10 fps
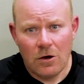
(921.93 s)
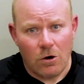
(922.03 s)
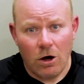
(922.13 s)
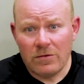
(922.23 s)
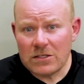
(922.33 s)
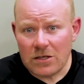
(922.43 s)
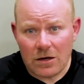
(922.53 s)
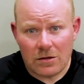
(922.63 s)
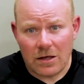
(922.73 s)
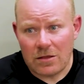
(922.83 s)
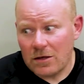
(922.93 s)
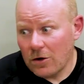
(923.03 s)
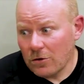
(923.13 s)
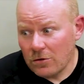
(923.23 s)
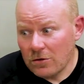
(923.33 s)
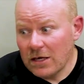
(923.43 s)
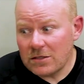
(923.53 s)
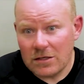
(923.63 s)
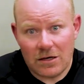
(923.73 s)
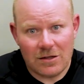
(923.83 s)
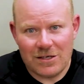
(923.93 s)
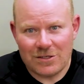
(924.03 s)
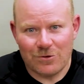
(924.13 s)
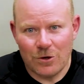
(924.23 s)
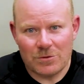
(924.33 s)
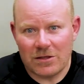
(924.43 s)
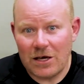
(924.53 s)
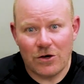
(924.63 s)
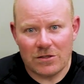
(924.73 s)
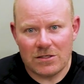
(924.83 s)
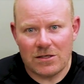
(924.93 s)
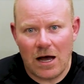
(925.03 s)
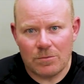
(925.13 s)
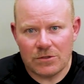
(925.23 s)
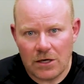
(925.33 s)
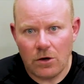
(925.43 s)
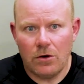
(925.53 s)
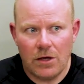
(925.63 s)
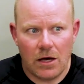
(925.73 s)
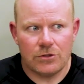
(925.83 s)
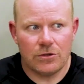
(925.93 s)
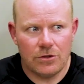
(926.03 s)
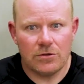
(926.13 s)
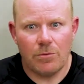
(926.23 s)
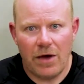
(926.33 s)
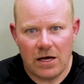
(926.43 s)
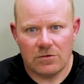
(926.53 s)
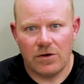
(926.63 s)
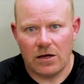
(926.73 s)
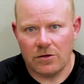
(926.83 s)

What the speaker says: all of a sudden, like, they're listening to these groups that they couldn't stop and saying, oh yeah, I should have used a pass fake.